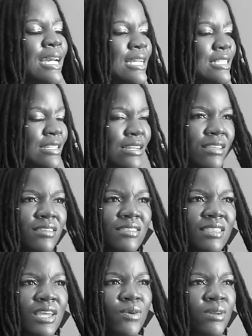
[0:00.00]
It's another
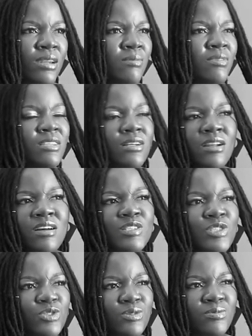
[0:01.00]
thing when I'm in the
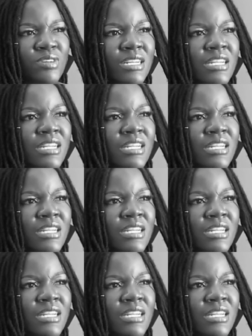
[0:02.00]
classroom, right?